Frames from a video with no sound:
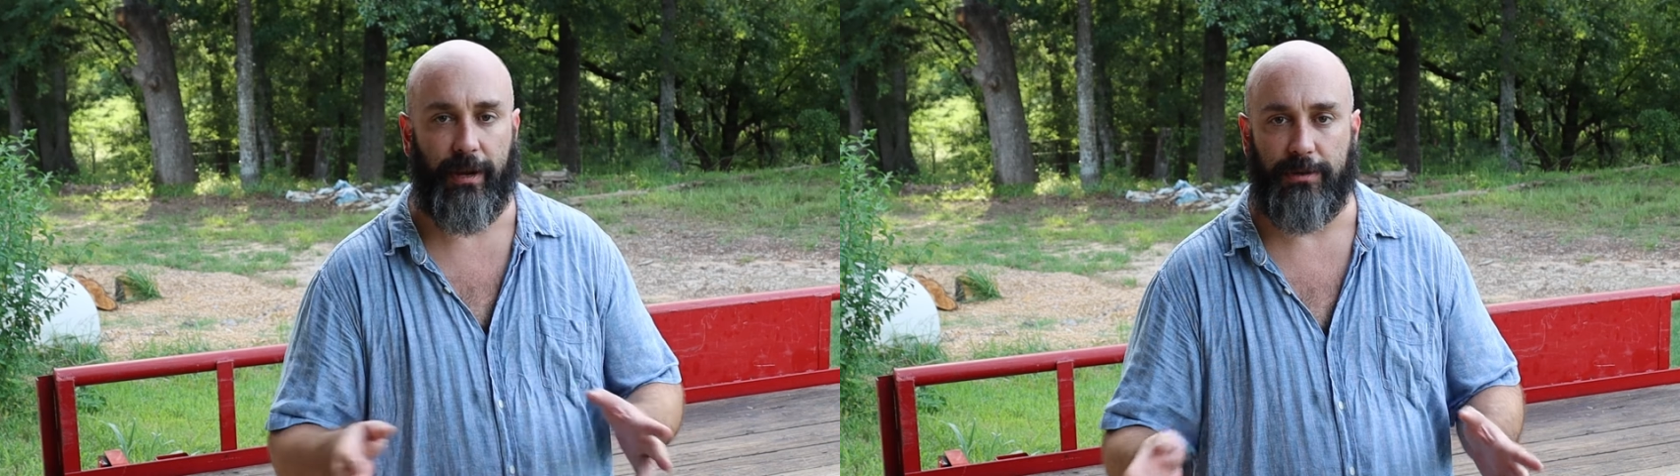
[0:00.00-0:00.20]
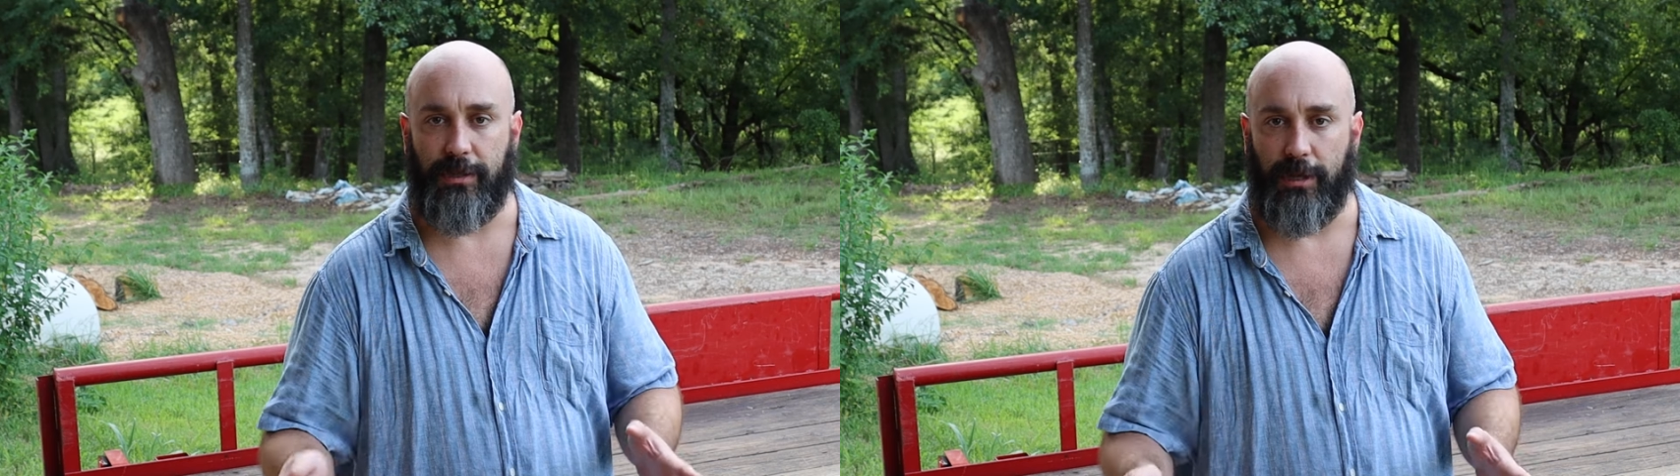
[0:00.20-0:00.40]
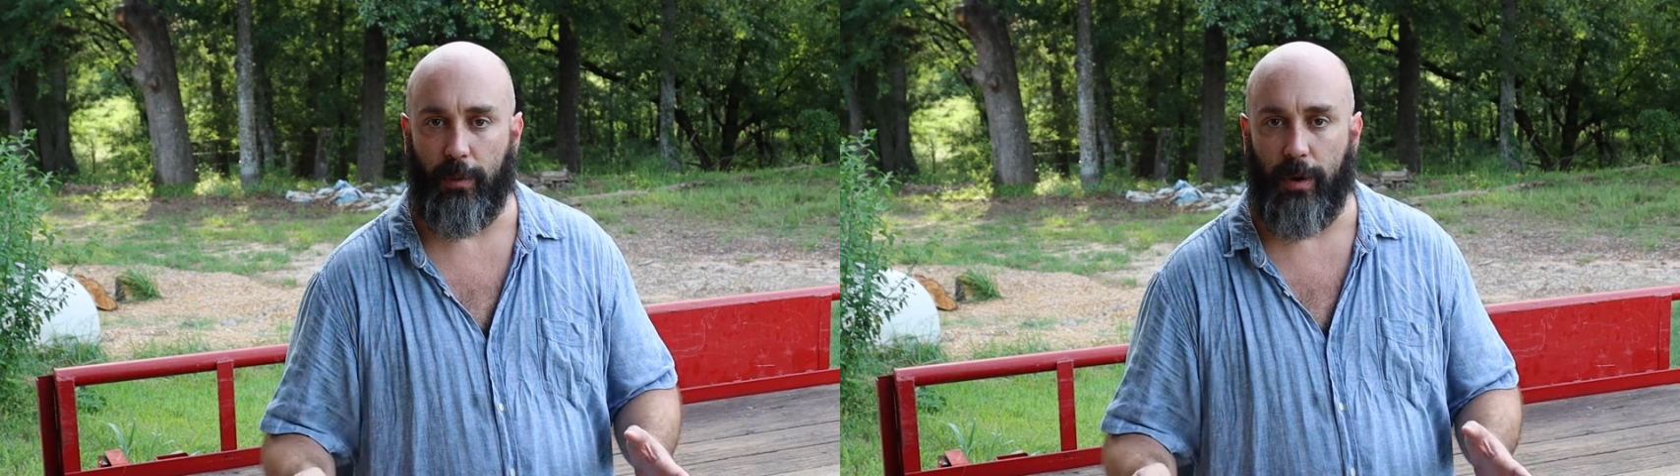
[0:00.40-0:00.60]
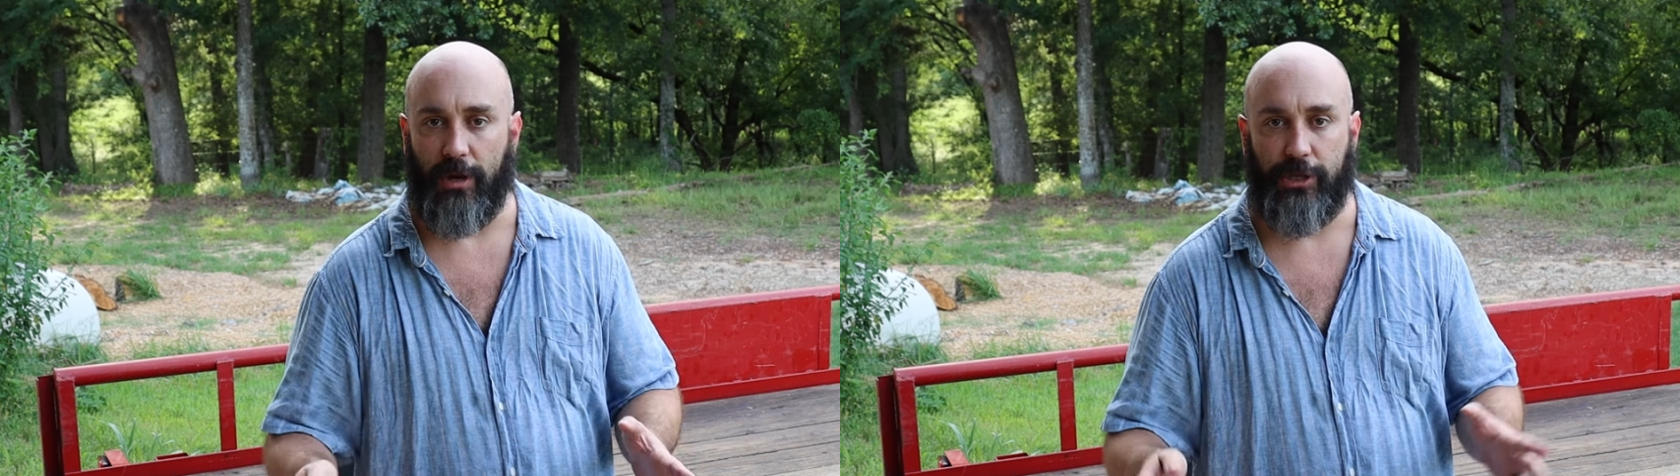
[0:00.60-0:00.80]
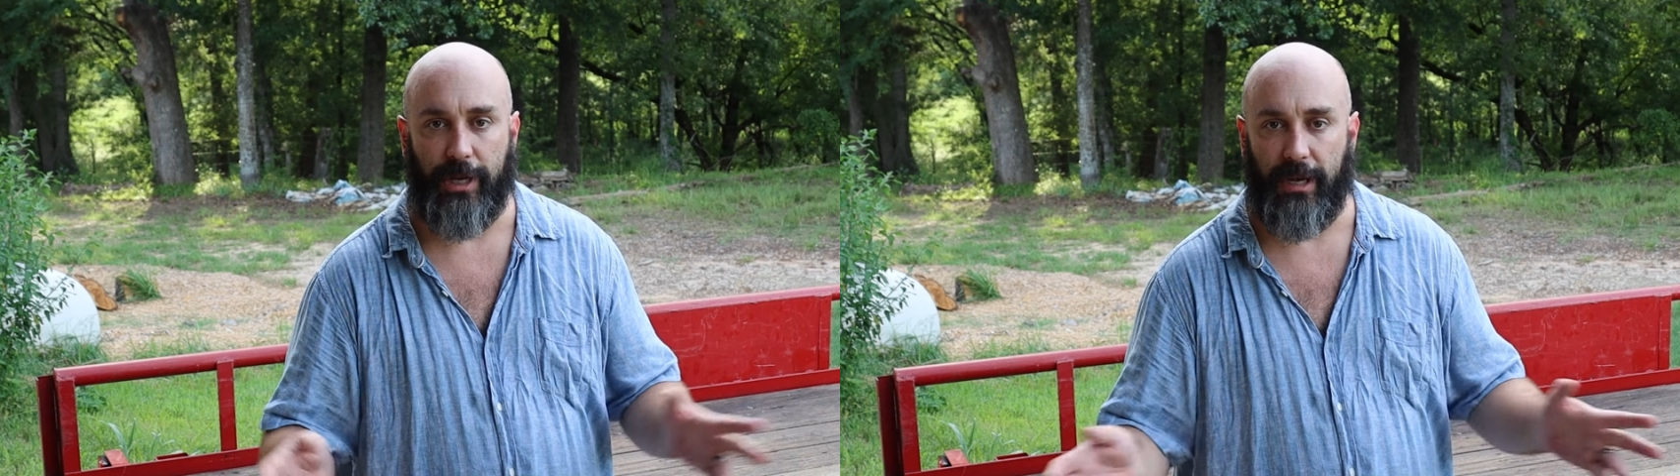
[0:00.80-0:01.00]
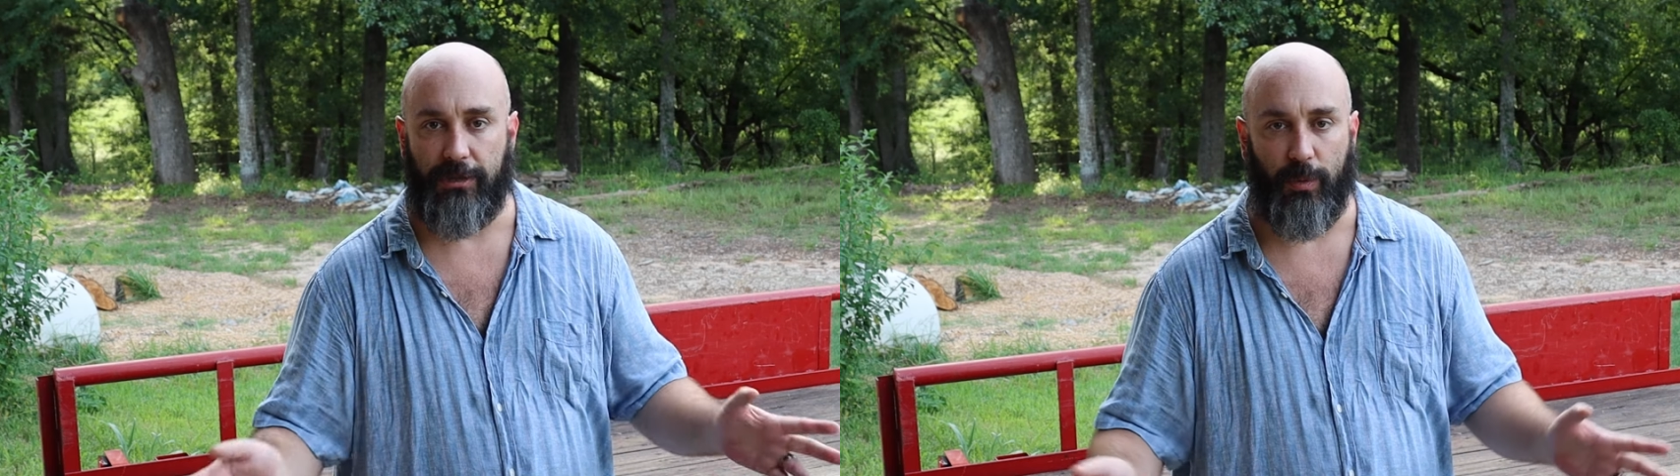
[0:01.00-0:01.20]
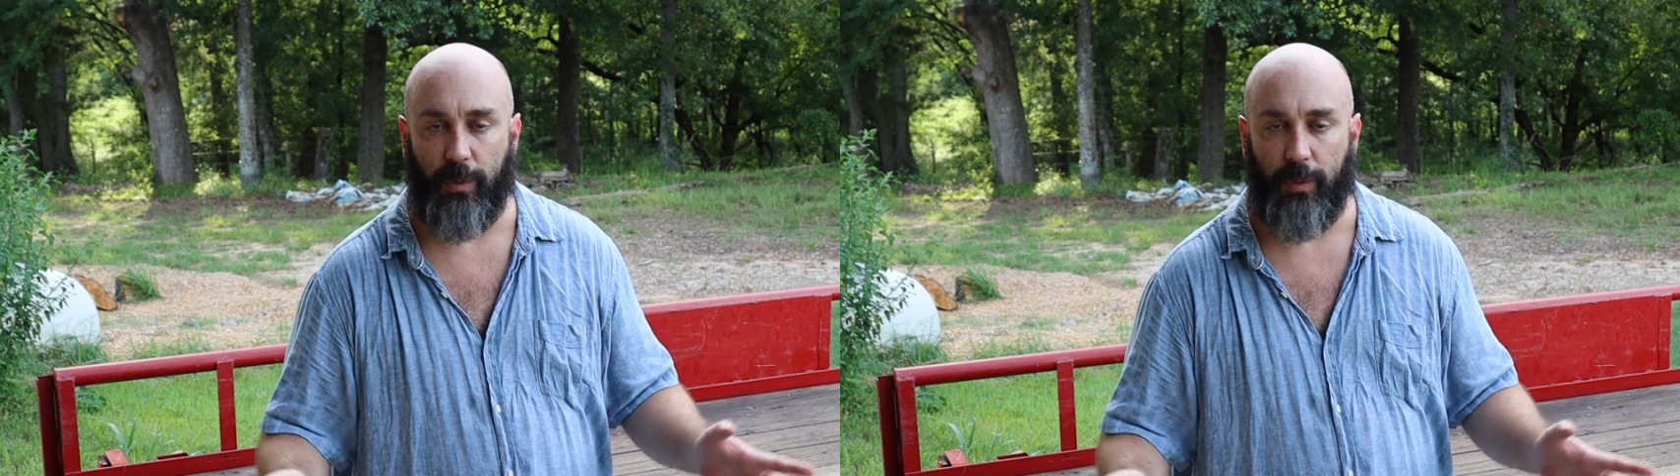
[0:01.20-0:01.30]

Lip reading: else that you want, sheds or